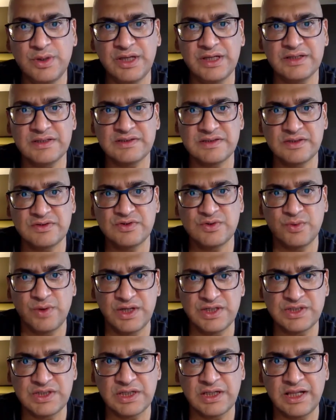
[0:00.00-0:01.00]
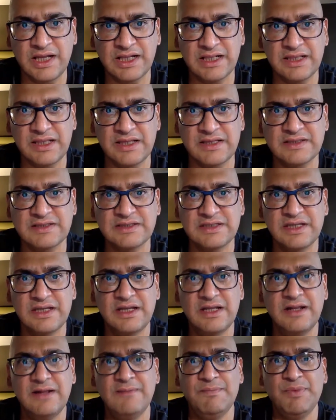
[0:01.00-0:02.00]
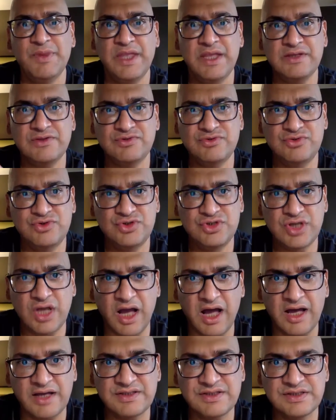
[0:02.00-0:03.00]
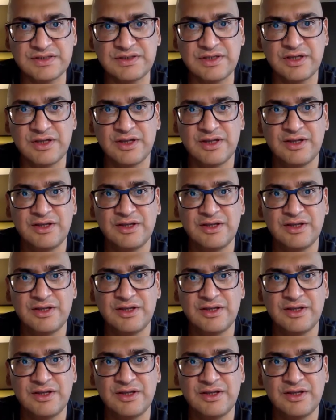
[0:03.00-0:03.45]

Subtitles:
in a situation like this is just